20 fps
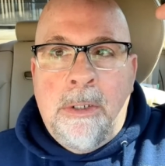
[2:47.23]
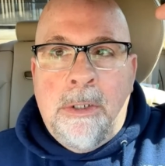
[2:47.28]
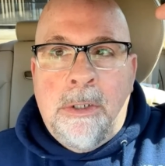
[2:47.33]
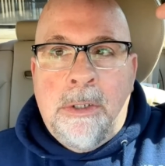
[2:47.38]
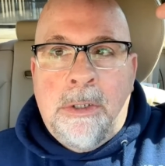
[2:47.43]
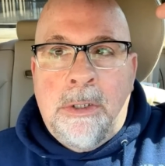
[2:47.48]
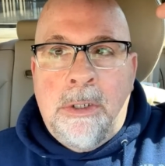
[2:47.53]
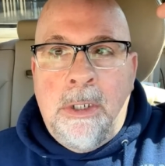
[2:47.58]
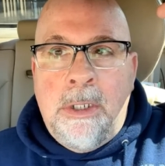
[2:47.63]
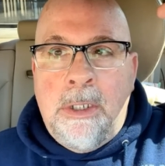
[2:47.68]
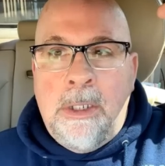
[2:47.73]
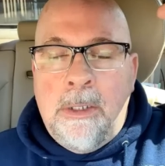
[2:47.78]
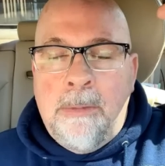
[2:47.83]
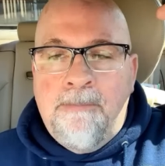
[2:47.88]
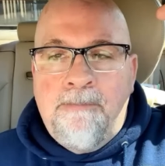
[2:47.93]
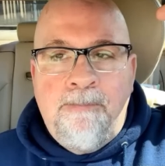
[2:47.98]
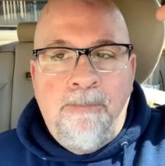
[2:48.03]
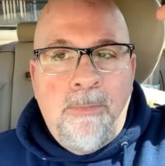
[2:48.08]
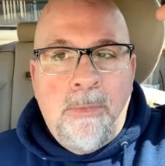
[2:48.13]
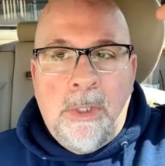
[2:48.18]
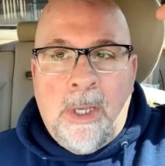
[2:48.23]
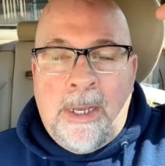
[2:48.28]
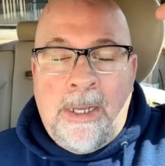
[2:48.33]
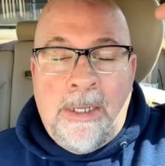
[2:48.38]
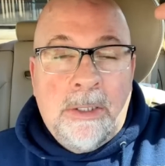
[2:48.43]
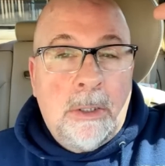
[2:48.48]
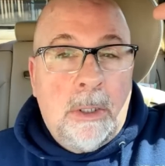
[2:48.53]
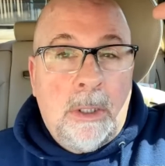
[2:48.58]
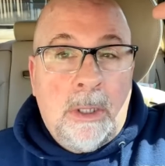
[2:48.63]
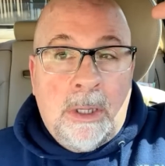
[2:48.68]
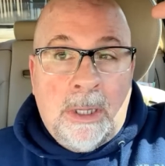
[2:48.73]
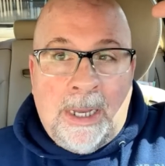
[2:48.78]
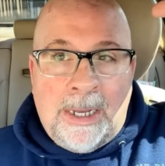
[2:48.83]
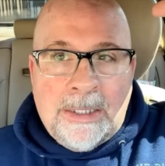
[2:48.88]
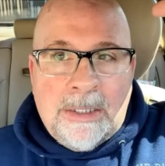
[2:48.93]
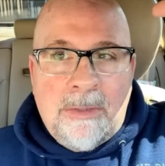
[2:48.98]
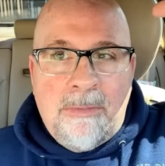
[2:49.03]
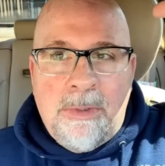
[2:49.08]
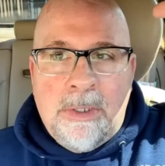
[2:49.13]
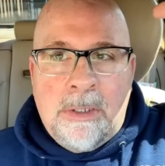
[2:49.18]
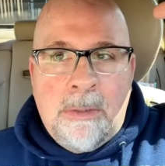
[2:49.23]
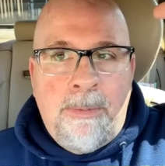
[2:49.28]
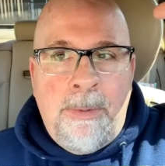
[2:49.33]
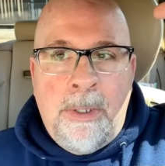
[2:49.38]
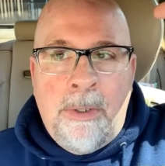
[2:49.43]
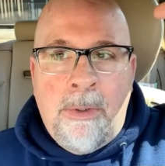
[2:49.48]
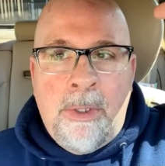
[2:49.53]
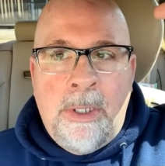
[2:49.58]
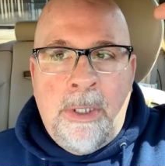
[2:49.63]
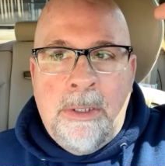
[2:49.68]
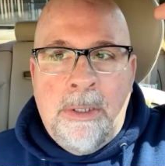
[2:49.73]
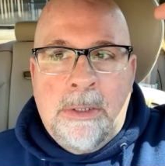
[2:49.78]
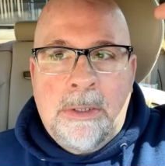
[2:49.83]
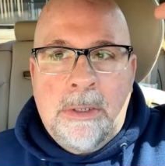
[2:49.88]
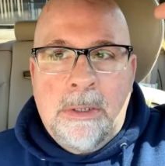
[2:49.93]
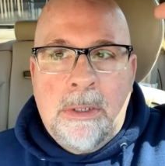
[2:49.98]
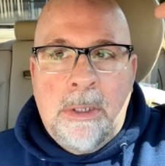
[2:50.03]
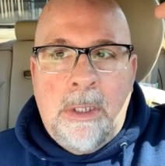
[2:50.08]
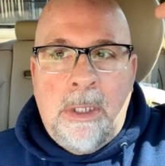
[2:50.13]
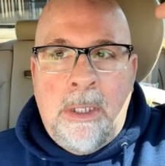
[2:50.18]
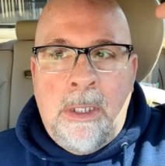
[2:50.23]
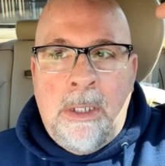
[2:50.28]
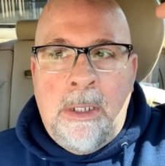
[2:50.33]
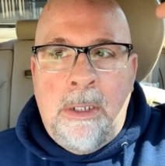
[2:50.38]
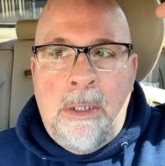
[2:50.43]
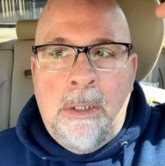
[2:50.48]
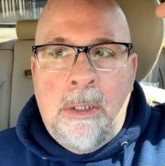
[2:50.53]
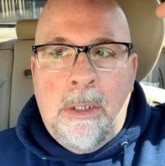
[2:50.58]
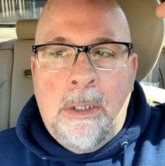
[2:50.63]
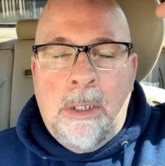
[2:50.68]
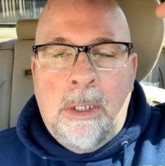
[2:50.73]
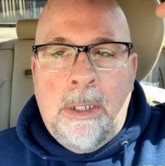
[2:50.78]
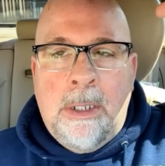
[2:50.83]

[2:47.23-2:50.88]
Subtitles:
She has lots of experience in